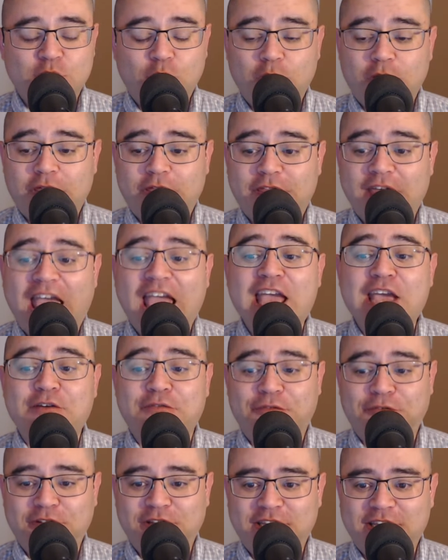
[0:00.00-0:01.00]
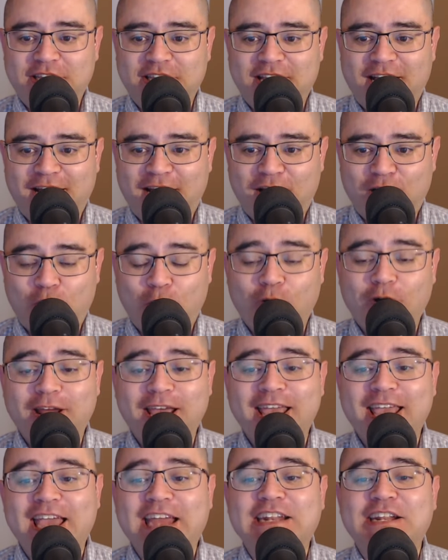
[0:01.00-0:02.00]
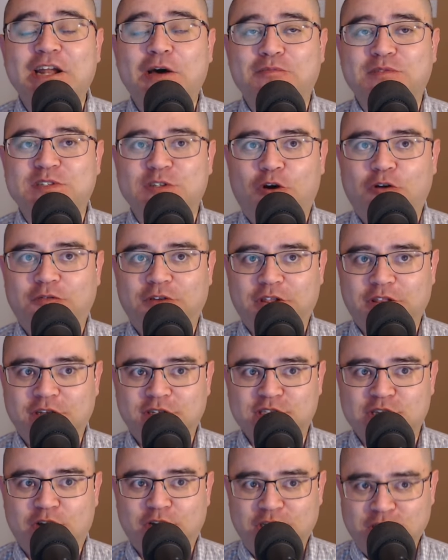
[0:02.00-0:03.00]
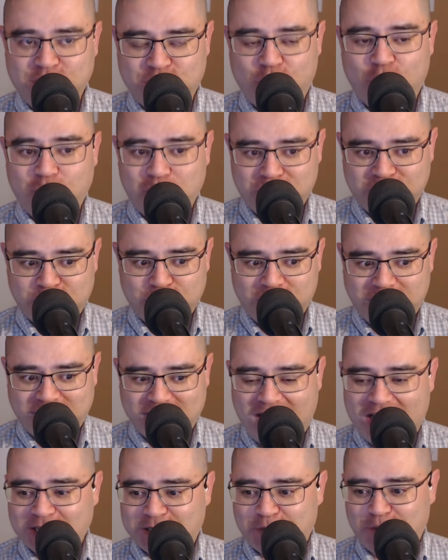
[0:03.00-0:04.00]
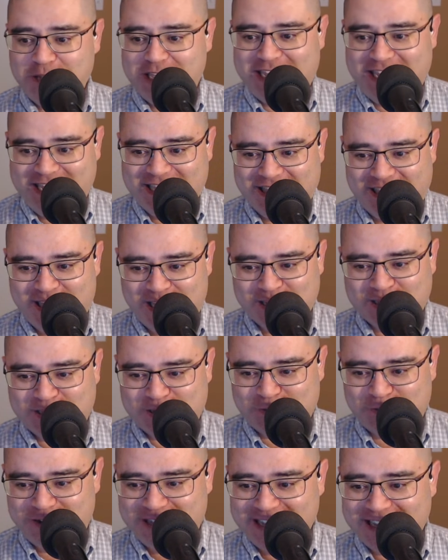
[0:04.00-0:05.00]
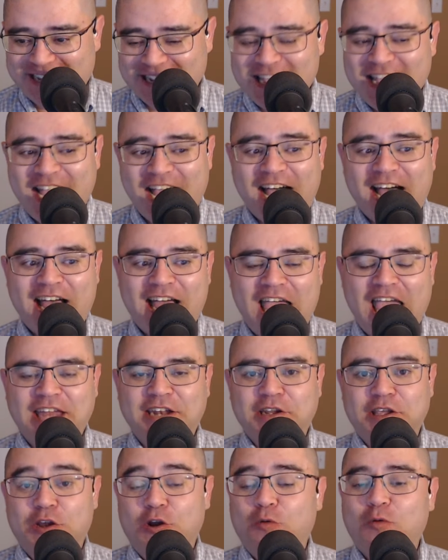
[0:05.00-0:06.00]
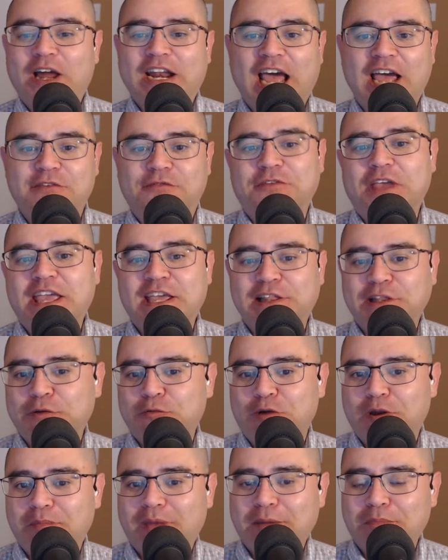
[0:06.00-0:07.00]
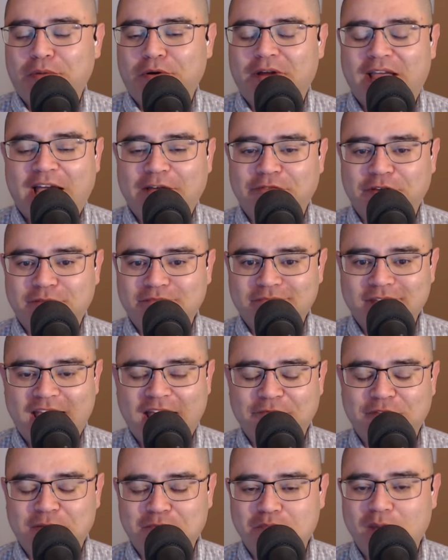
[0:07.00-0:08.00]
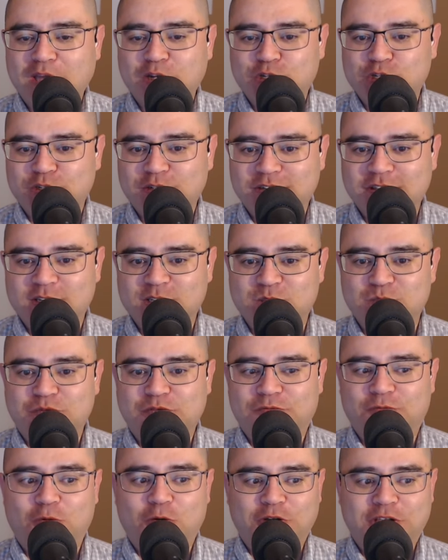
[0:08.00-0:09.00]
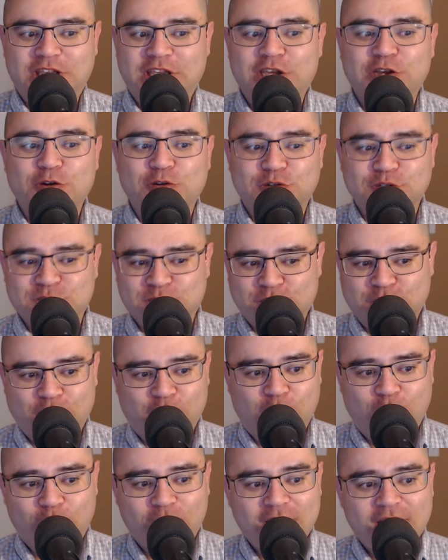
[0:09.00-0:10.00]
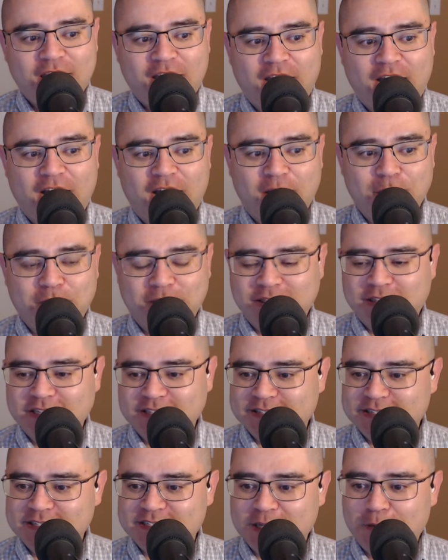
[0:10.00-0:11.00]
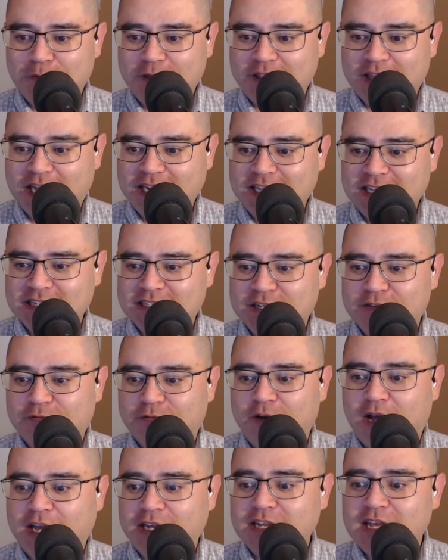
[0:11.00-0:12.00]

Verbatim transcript: thankfully, uh, Jorge ended up solving this on his own between last week and this week. Uh, and you know what? I vaguely remember having having mentioned this before years ago, uh, but this is something that he did find.